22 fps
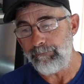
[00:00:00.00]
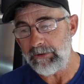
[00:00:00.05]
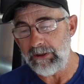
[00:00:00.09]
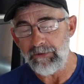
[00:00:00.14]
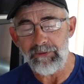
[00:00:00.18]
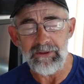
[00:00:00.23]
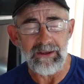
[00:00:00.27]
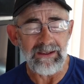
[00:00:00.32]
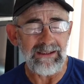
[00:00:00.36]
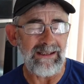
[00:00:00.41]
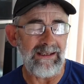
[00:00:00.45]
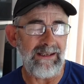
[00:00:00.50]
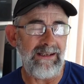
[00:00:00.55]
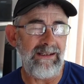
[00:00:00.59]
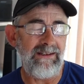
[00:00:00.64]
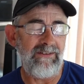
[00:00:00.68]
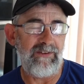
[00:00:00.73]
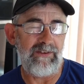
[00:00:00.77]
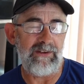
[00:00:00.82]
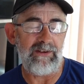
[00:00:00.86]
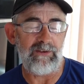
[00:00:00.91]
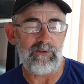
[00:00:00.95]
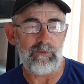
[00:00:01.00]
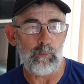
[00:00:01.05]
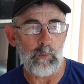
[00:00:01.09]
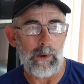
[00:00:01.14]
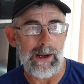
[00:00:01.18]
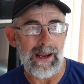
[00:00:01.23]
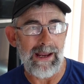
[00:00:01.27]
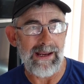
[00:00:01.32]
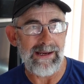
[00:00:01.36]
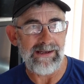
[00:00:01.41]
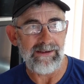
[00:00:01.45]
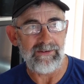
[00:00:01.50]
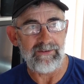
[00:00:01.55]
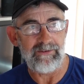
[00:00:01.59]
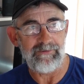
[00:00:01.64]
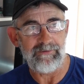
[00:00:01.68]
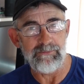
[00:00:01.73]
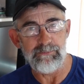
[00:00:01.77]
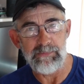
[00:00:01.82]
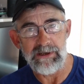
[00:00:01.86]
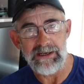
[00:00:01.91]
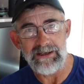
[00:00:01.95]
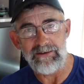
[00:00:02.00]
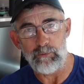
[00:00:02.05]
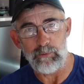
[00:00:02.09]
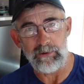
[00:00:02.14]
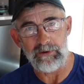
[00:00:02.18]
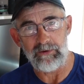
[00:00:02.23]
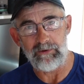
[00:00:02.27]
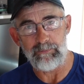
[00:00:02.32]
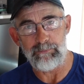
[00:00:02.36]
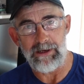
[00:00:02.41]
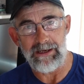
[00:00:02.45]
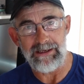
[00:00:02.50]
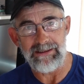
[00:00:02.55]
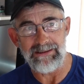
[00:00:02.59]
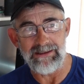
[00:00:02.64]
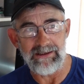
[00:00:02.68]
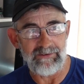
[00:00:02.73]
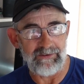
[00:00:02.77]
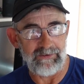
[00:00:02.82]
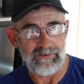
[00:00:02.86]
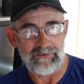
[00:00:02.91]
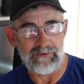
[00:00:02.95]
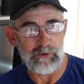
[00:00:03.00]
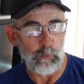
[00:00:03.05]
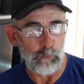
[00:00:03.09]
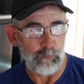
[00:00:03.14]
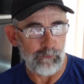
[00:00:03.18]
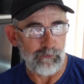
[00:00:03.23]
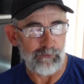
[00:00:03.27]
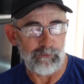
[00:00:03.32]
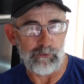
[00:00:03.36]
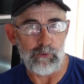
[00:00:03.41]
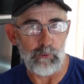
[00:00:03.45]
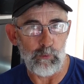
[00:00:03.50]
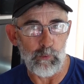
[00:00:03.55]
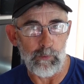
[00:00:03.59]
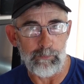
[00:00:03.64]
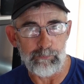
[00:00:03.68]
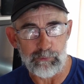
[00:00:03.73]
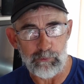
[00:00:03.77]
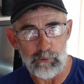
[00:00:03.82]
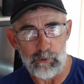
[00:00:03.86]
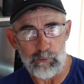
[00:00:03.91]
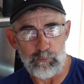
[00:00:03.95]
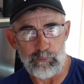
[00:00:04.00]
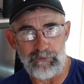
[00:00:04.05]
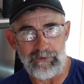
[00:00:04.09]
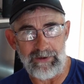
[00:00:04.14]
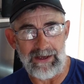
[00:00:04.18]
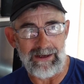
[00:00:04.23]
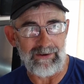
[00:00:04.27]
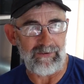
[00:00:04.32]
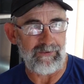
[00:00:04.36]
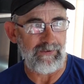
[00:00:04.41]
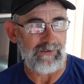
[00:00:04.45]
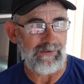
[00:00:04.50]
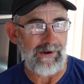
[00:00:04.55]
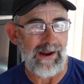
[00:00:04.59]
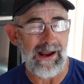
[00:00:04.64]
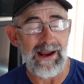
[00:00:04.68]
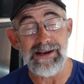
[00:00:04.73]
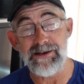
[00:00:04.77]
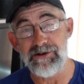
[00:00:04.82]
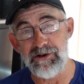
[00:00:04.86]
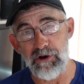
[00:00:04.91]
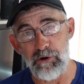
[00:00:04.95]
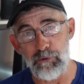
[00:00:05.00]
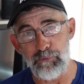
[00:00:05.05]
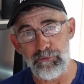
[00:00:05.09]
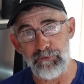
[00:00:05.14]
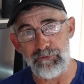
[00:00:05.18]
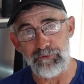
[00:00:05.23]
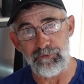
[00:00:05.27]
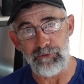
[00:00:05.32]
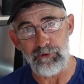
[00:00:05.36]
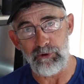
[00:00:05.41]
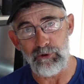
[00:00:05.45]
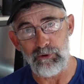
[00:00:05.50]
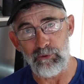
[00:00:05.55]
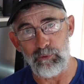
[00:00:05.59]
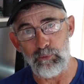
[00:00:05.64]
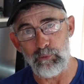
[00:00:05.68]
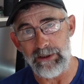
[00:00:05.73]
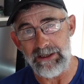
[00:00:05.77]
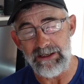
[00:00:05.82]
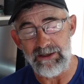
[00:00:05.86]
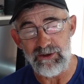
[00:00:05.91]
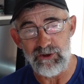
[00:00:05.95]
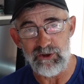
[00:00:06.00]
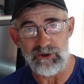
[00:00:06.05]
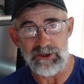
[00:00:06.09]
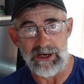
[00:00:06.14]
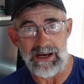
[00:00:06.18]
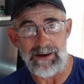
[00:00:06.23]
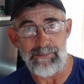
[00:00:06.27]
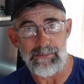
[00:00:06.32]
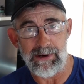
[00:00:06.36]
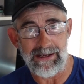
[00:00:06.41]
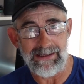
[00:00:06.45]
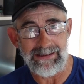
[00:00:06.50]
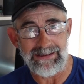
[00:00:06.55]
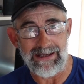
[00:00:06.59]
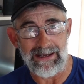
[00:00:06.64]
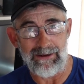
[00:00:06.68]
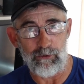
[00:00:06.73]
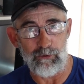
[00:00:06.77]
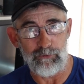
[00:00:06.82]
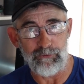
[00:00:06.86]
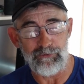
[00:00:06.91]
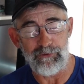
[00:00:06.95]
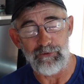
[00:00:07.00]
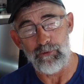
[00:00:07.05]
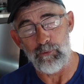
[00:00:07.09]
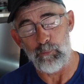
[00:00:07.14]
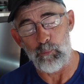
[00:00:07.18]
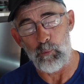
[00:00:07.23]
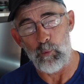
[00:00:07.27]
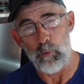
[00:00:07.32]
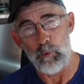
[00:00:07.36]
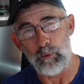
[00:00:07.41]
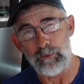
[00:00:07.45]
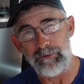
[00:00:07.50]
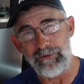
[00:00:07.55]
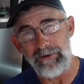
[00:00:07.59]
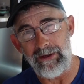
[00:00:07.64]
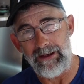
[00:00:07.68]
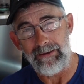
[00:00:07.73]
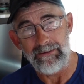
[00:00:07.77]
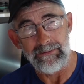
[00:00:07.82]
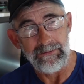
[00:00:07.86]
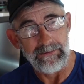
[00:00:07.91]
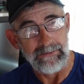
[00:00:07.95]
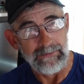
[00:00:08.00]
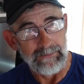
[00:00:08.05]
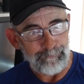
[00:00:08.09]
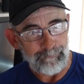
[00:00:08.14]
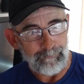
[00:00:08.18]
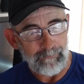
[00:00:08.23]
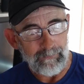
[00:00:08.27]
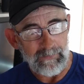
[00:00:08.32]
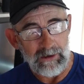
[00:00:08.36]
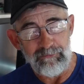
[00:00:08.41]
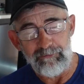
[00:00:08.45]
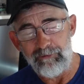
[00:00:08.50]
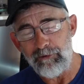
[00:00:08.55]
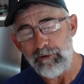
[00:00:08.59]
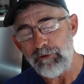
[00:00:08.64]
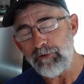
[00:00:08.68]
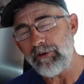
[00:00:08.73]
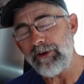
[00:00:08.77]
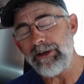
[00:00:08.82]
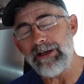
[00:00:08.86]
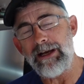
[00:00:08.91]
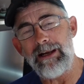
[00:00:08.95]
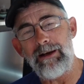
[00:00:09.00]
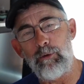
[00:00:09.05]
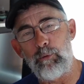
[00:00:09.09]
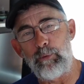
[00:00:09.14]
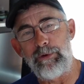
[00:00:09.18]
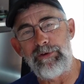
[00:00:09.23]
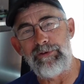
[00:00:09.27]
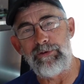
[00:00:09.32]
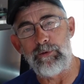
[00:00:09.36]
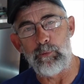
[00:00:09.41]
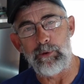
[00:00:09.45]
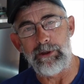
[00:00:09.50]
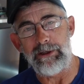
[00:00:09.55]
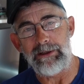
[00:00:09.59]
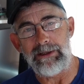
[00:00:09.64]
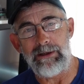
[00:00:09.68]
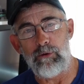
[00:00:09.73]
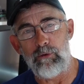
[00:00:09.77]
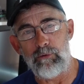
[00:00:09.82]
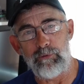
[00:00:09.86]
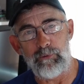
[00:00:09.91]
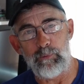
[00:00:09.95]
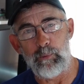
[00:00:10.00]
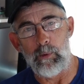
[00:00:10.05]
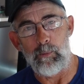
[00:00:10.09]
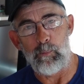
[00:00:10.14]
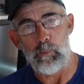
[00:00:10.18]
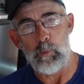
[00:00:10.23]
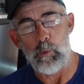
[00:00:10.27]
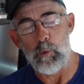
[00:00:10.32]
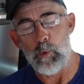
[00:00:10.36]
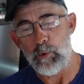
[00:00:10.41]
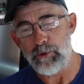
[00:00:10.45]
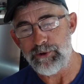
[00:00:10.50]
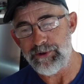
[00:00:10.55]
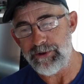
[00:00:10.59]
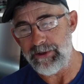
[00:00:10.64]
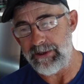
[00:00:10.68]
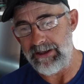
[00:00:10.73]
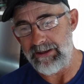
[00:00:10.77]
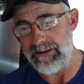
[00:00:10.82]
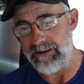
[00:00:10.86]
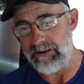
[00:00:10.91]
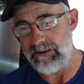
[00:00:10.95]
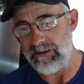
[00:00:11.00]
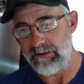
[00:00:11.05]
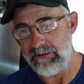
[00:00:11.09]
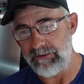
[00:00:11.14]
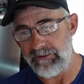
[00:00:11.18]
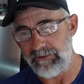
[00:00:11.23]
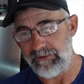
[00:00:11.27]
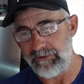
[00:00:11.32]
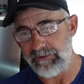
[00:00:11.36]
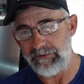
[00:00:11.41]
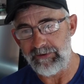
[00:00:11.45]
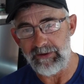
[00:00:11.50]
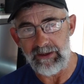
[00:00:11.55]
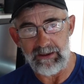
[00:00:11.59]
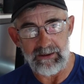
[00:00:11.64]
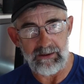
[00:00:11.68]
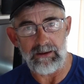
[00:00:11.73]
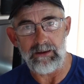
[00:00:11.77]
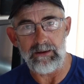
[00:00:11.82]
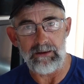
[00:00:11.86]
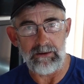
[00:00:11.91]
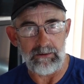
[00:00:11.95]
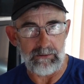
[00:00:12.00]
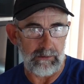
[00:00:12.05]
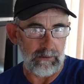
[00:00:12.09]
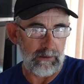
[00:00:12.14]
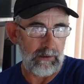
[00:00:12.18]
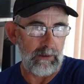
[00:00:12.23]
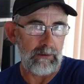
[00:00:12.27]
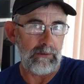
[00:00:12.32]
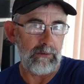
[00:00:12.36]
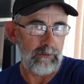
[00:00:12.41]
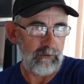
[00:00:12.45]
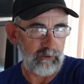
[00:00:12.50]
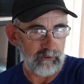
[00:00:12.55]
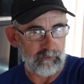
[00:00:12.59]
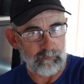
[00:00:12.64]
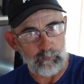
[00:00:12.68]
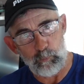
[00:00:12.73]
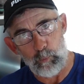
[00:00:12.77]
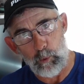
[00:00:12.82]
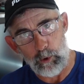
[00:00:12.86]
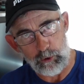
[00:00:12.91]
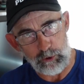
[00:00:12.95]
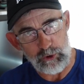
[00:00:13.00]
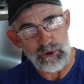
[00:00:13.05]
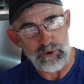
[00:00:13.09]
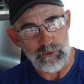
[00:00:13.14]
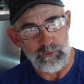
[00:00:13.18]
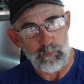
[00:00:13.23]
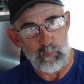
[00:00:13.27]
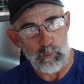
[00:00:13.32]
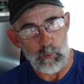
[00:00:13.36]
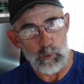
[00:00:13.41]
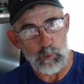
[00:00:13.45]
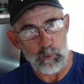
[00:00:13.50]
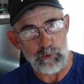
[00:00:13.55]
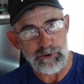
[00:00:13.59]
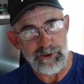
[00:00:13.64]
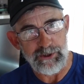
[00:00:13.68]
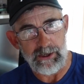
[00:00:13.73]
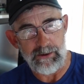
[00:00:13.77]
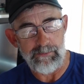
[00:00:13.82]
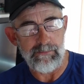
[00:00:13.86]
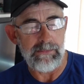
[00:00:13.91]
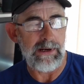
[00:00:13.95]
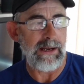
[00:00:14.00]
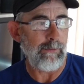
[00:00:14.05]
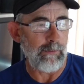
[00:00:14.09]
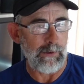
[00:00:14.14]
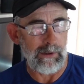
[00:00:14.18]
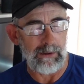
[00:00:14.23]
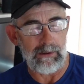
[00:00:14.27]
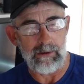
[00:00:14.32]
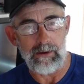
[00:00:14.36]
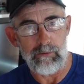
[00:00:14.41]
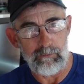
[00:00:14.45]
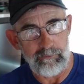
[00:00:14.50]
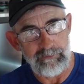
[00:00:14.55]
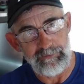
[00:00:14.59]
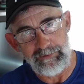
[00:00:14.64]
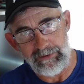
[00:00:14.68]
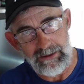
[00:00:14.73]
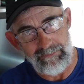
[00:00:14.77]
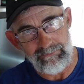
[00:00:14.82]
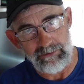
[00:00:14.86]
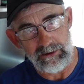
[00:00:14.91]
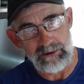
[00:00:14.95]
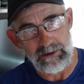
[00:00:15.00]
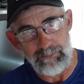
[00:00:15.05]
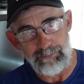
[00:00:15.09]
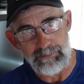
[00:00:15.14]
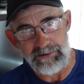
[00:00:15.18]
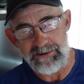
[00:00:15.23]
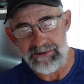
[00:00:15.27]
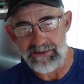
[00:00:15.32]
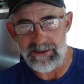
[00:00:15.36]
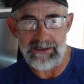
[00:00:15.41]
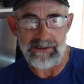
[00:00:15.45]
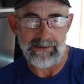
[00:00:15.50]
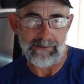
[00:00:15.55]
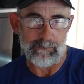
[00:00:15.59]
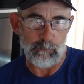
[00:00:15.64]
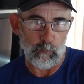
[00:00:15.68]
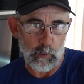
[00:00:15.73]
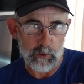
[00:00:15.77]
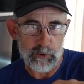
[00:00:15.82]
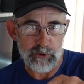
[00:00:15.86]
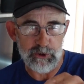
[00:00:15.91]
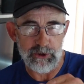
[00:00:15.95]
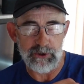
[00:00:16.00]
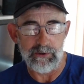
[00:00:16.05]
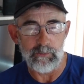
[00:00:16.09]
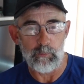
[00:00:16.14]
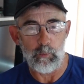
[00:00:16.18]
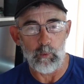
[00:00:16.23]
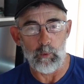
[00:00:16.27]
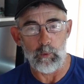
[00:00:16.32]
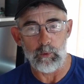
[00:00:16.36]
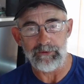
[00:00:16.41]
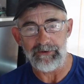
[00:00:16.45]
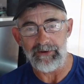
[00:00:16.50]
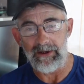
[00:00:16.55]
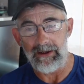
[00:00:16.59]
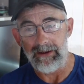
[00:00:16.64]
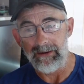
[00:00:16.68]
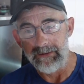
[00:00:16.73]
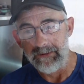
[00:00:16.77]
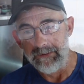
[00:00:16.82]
I think the easiest way is for me to explain this is go through a process that I go through each time I get onto the water. The first thing I'll always do when I get onto a water is sit and just watch the water. I may well obviously have a cup of tea and I'm watching the water.